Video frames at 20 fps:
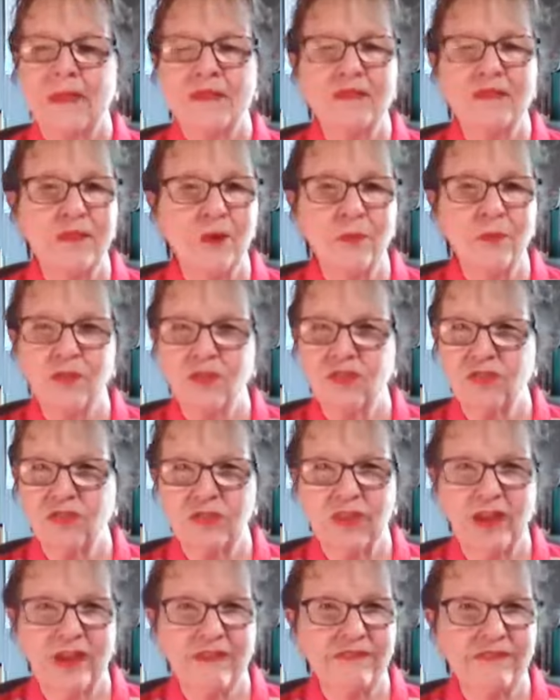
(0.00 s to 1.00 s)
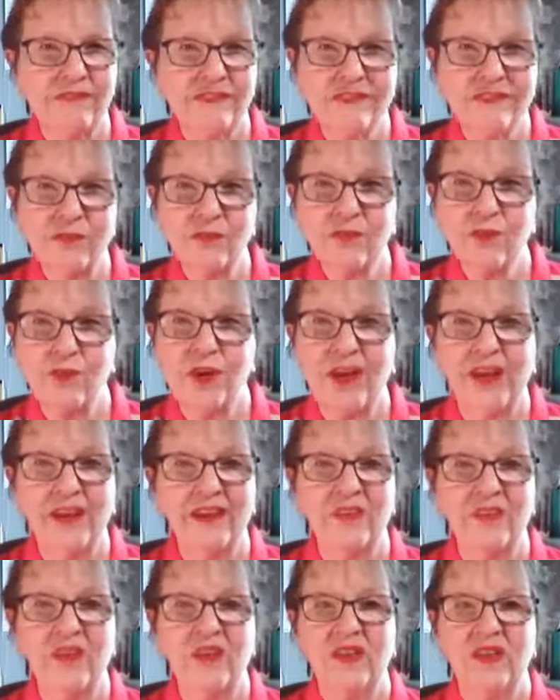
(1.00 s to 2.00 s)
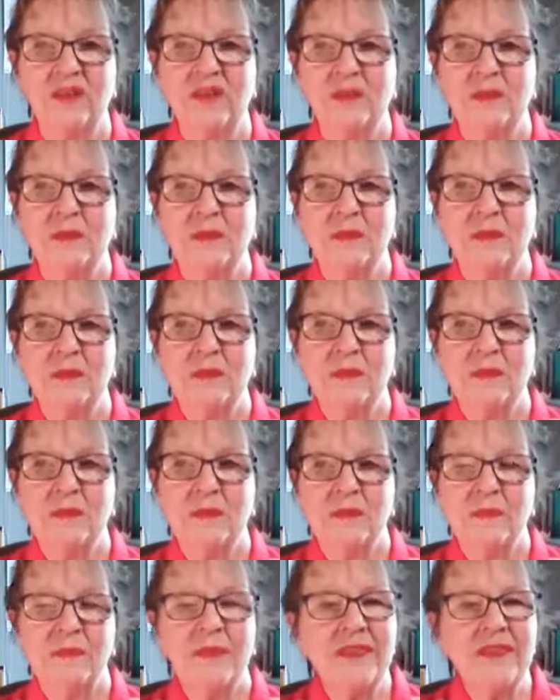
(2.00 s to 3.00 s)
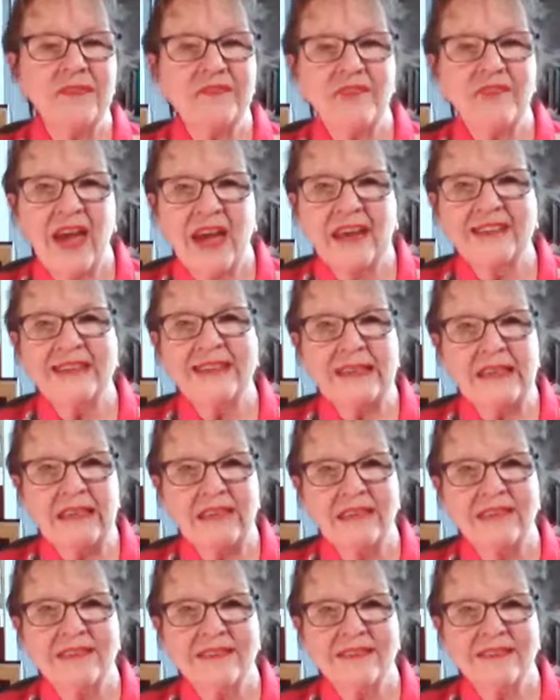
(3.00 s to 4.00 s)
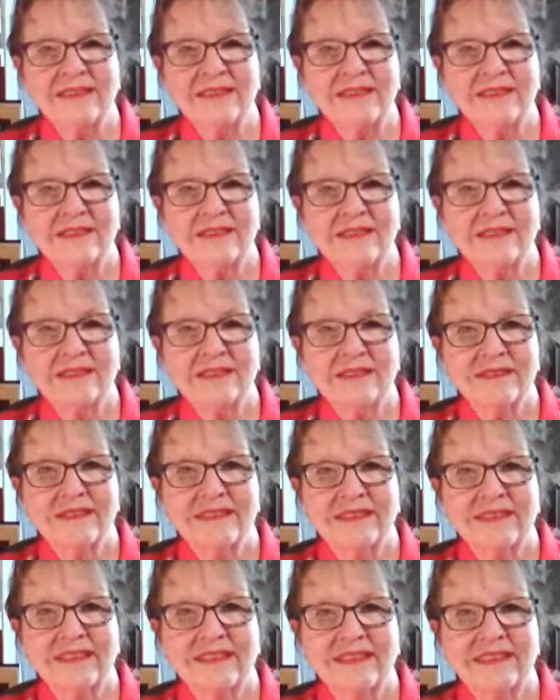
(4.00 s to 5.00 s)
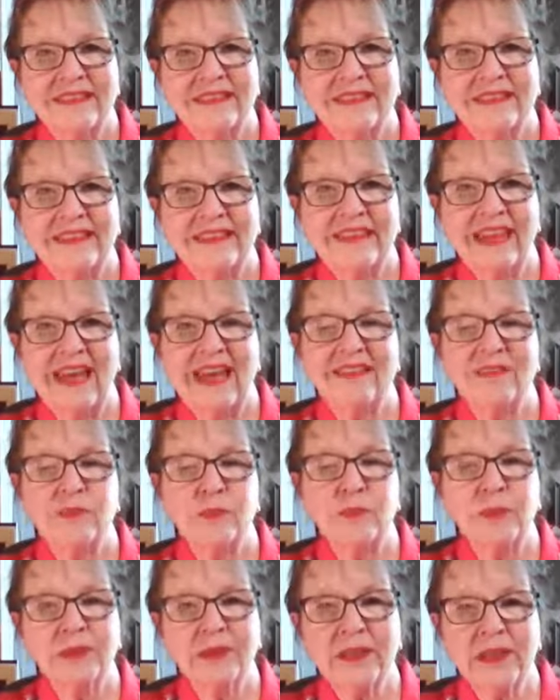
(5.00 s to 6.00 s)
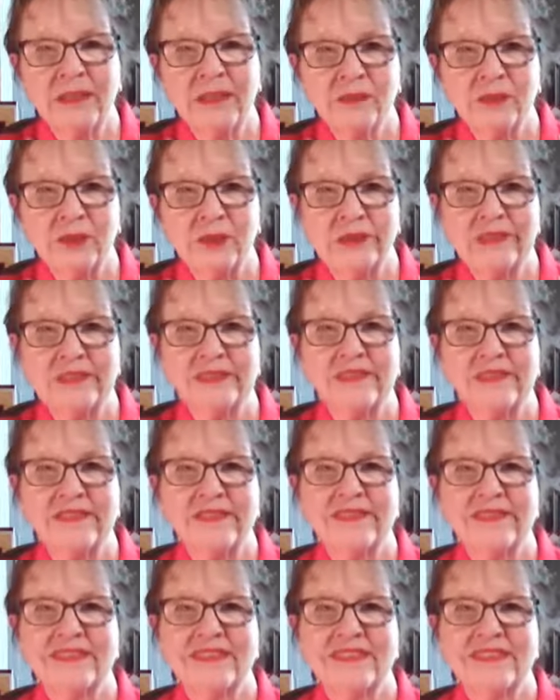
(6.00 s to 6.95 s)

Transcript: So much of life is different now. But the fact is, as believers,